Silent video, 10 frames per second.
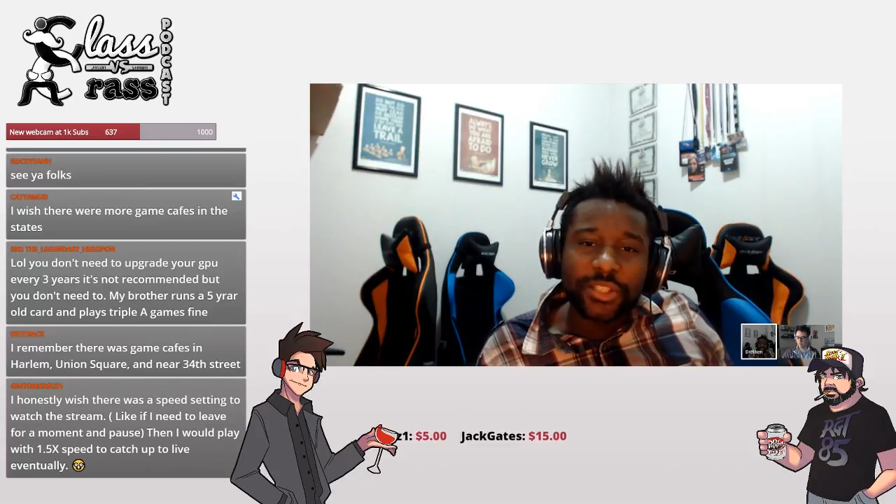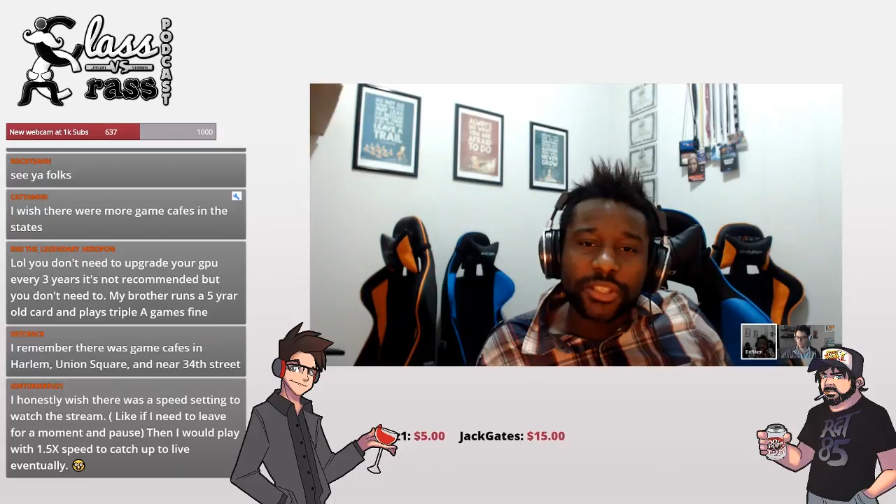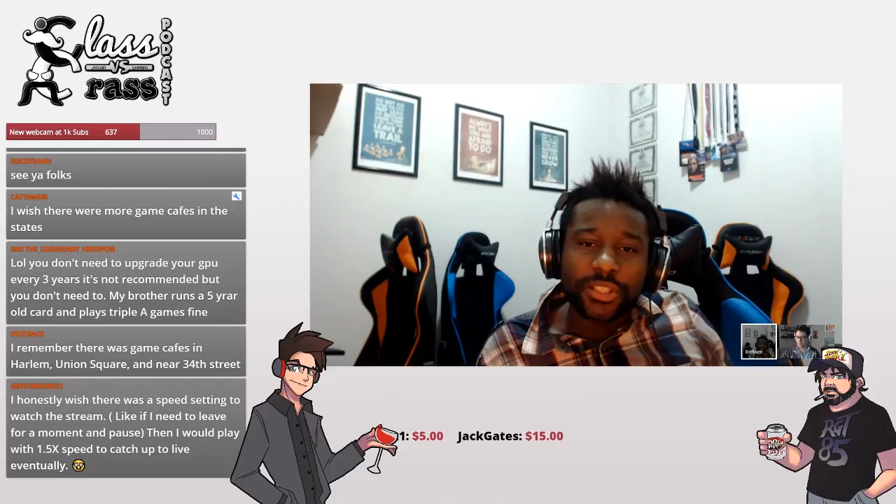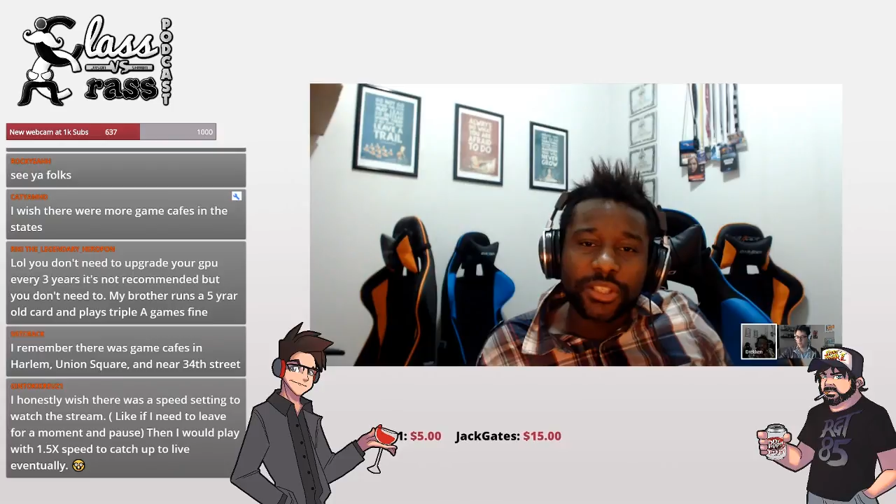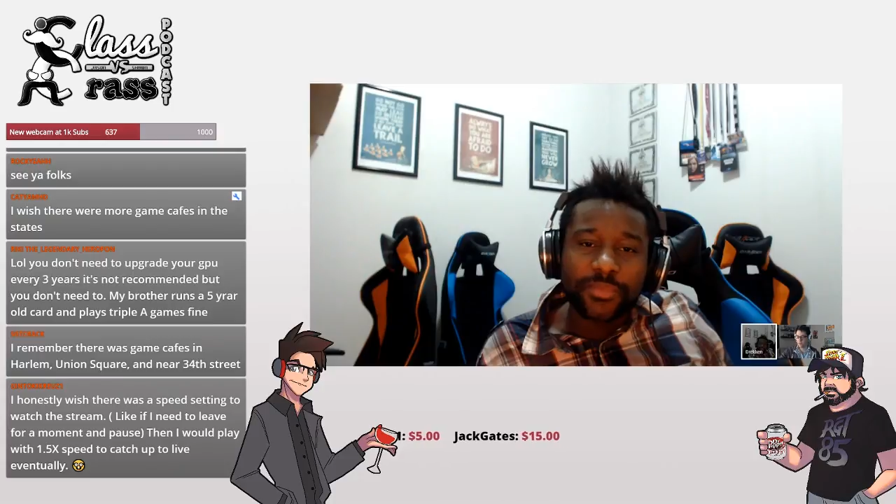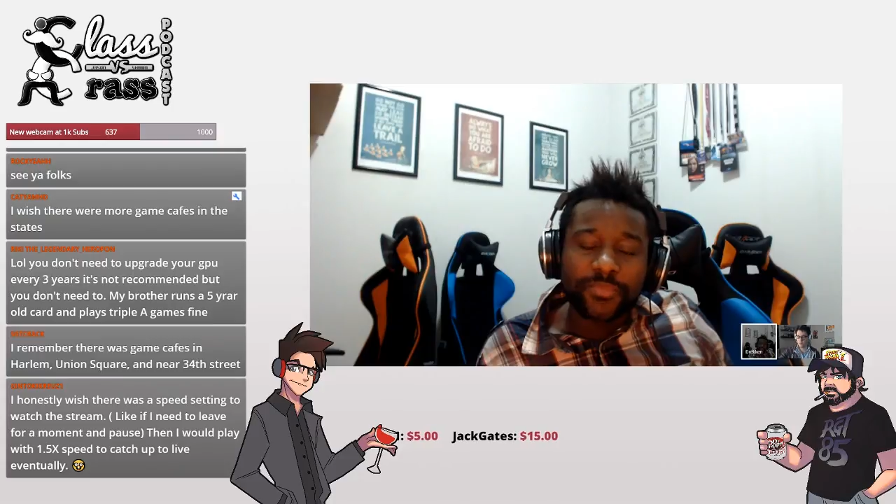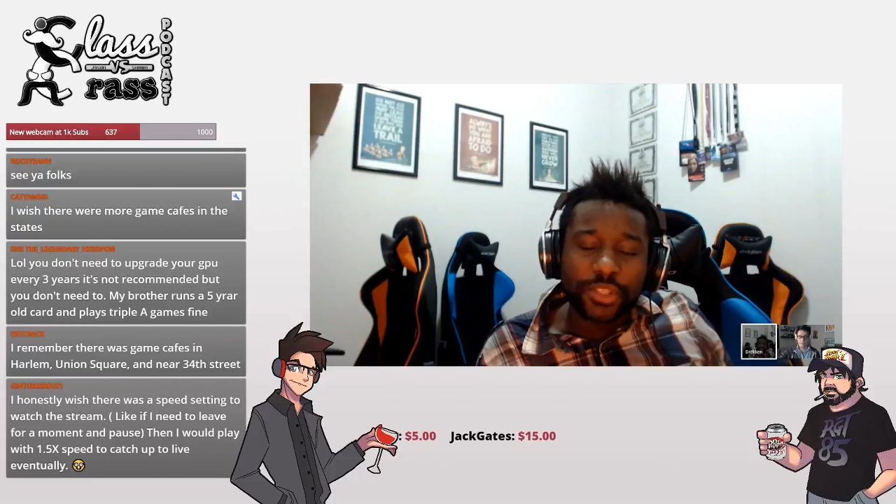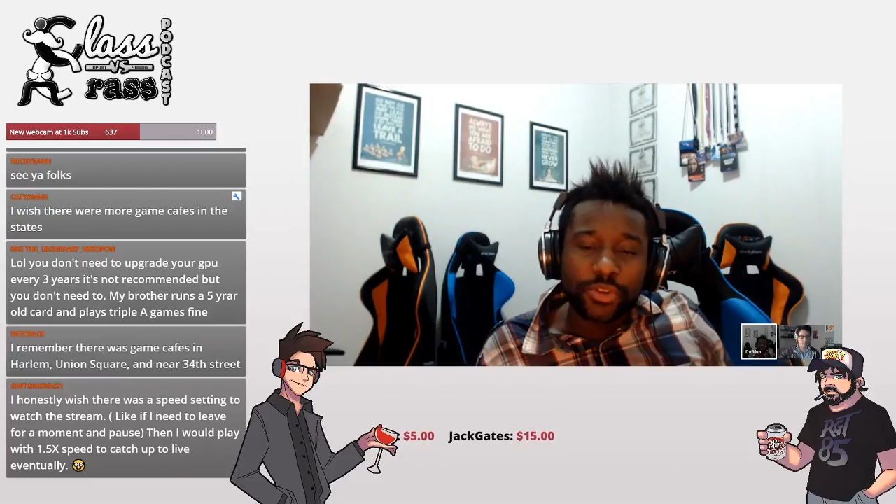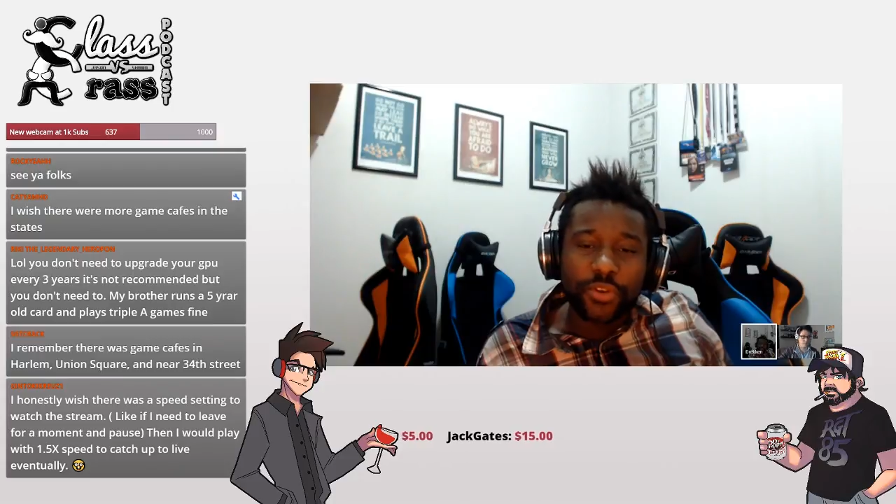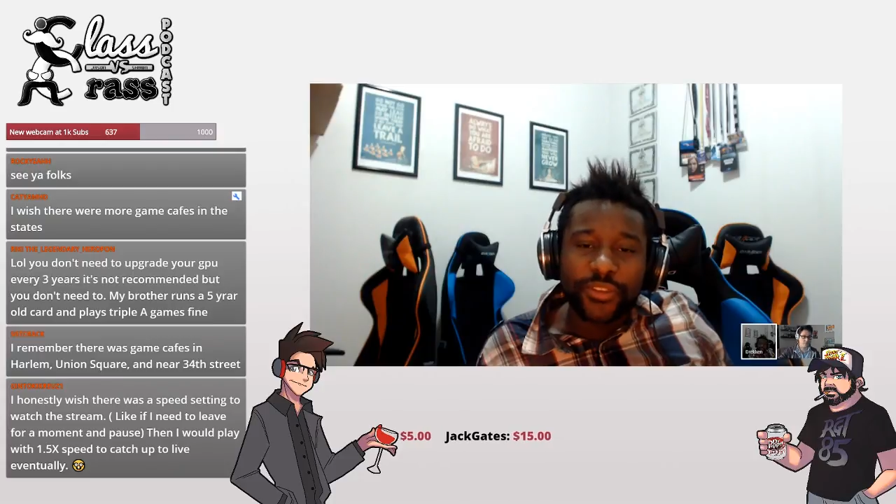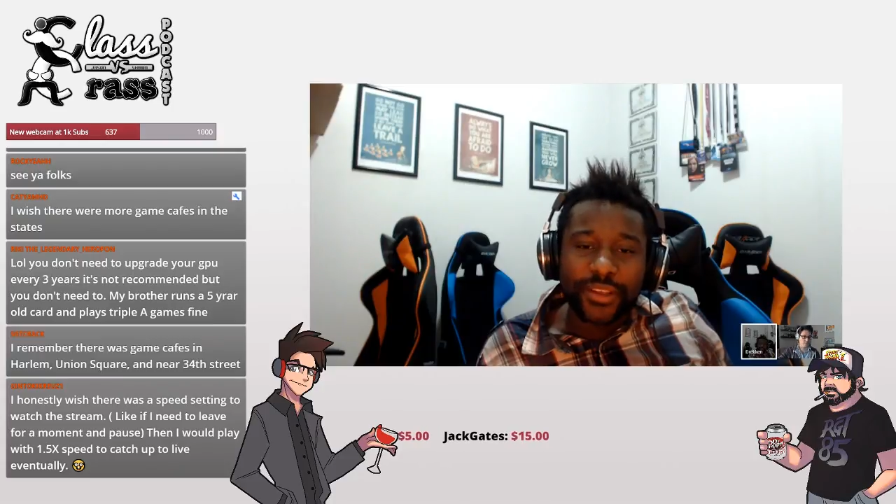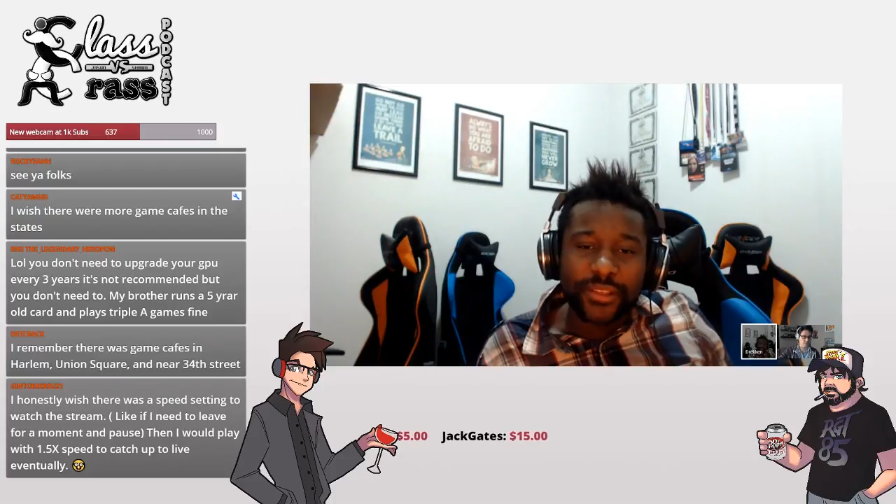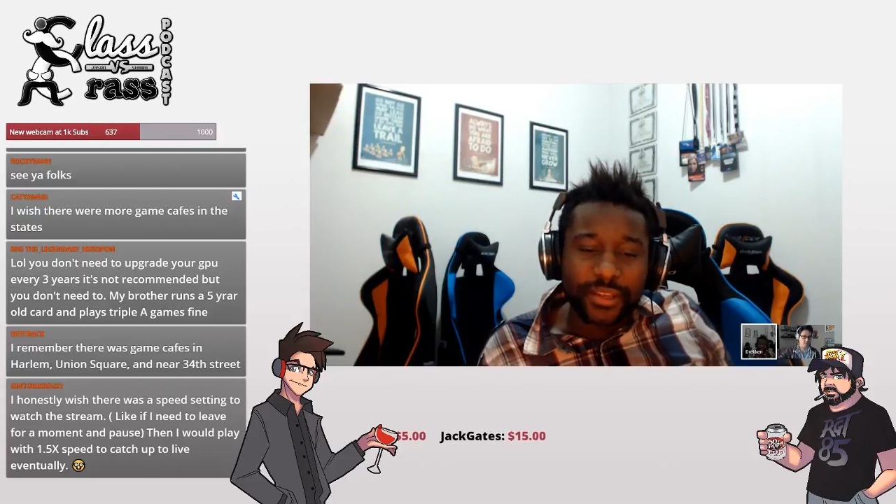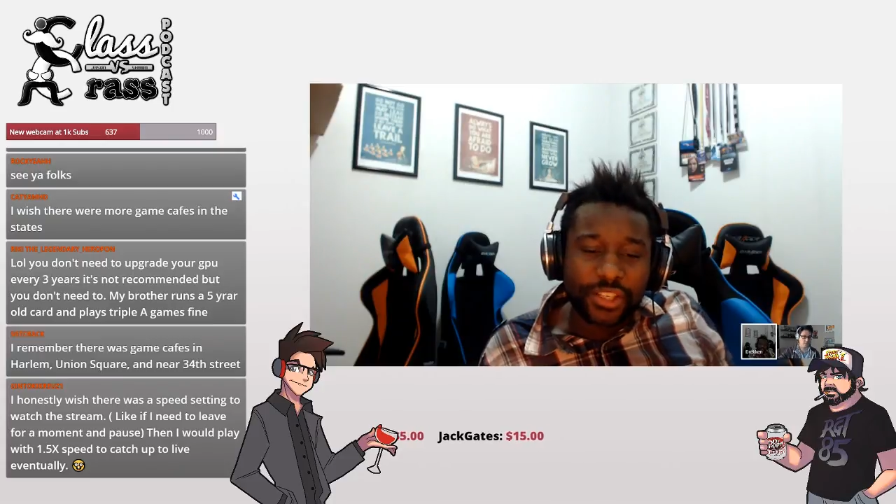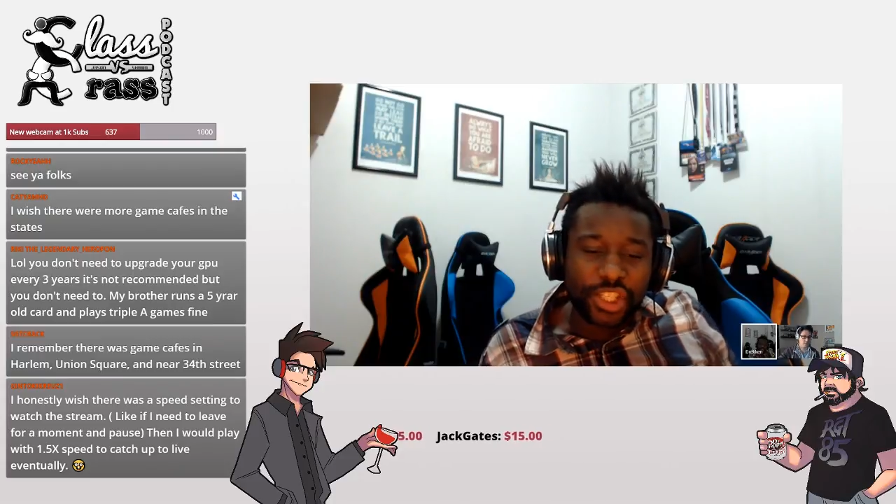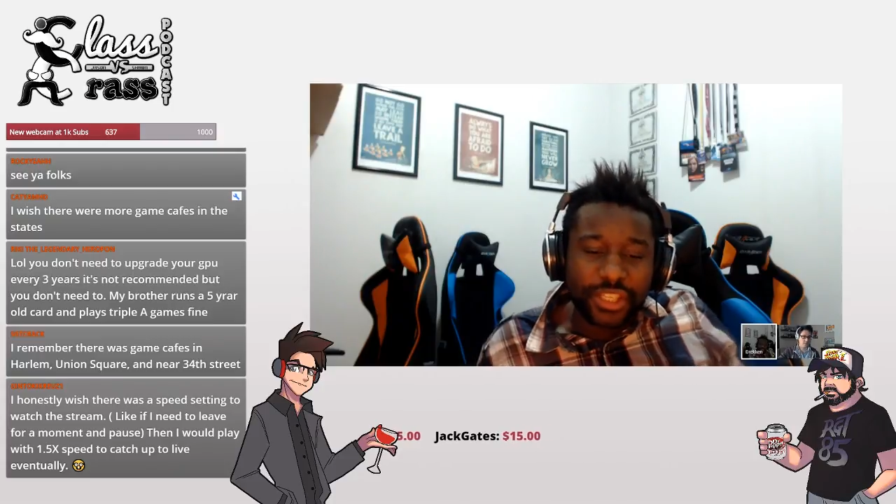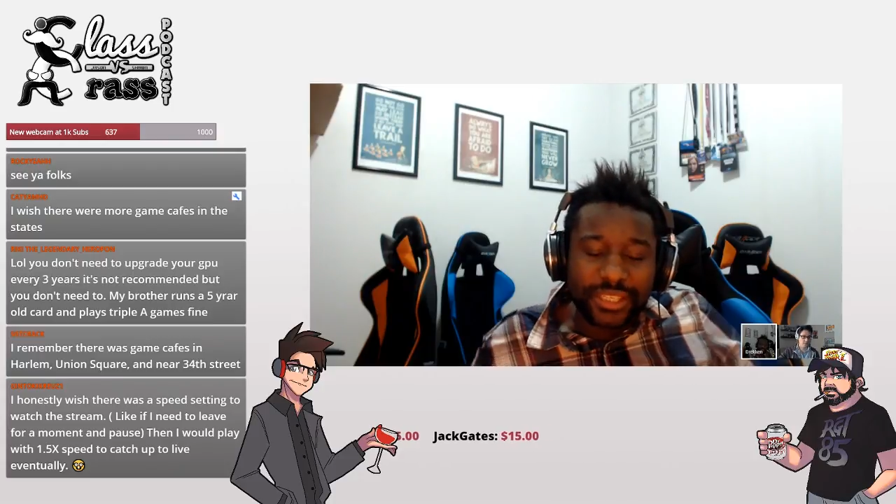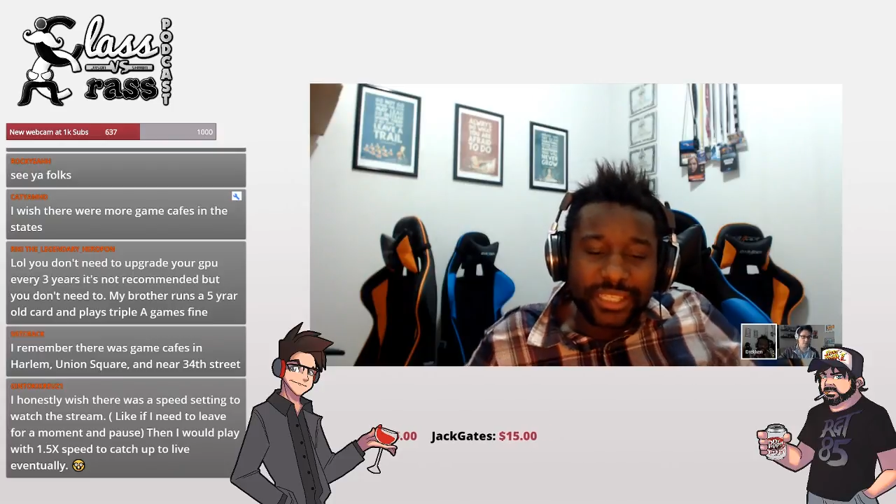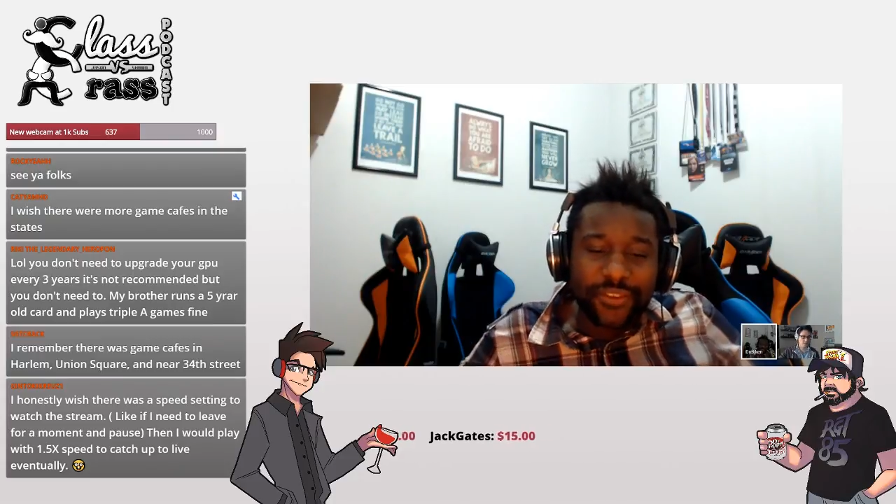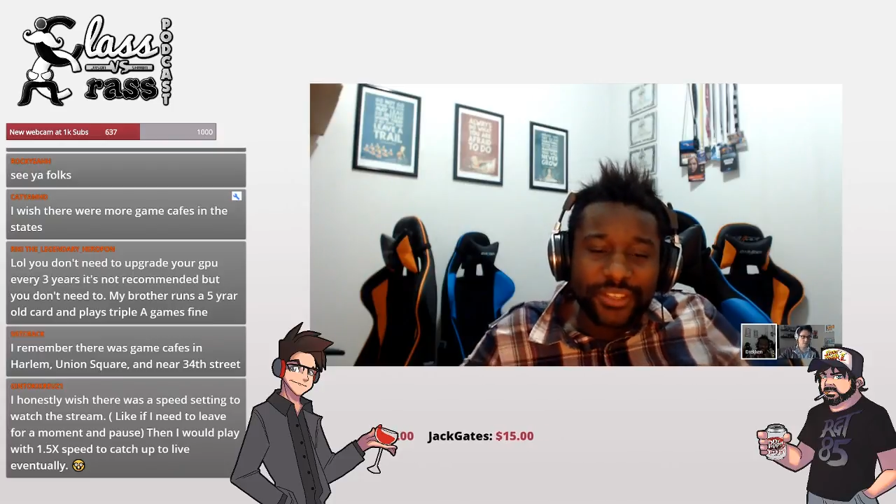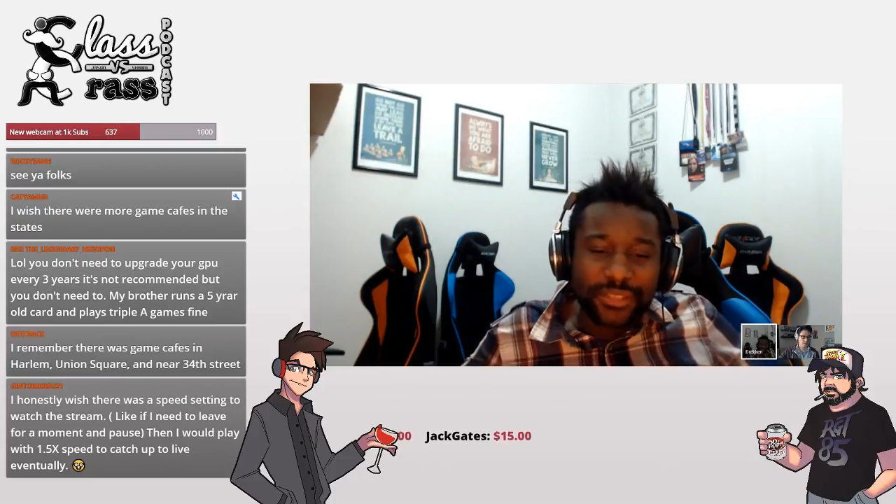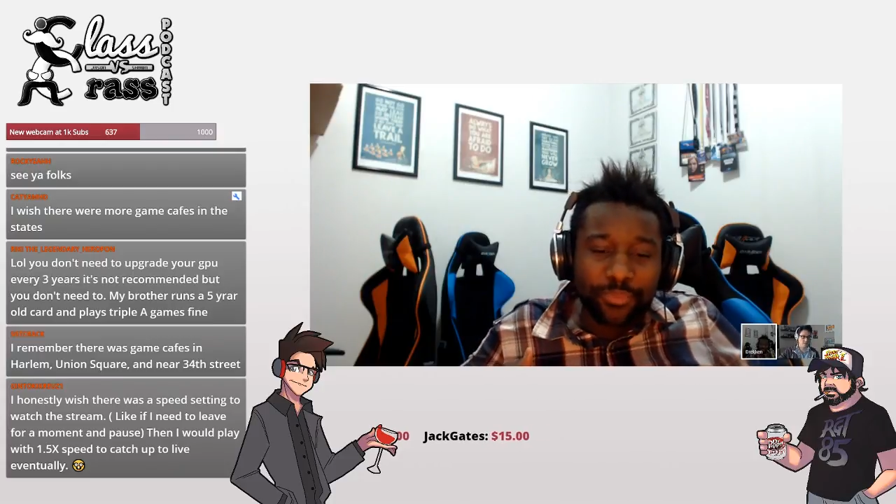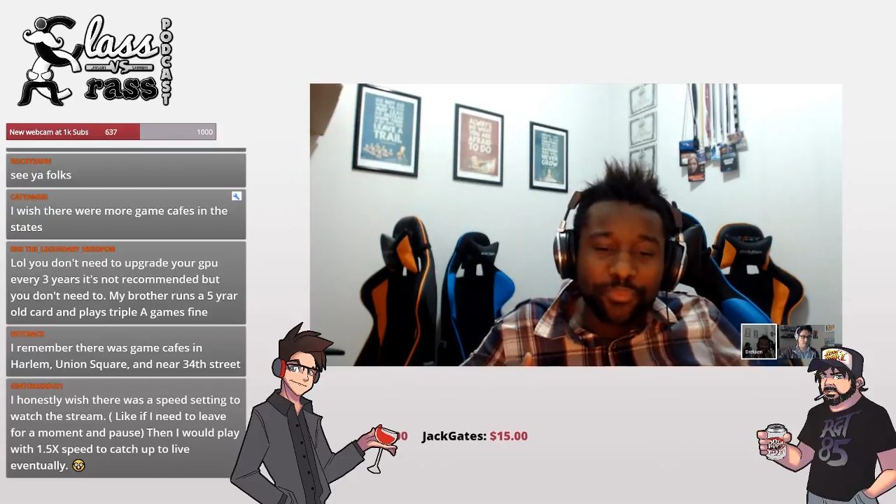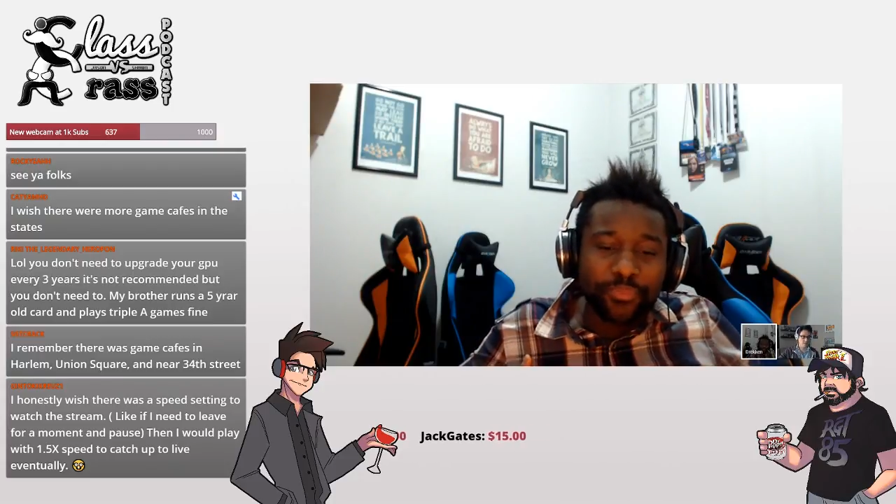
So the shield itself is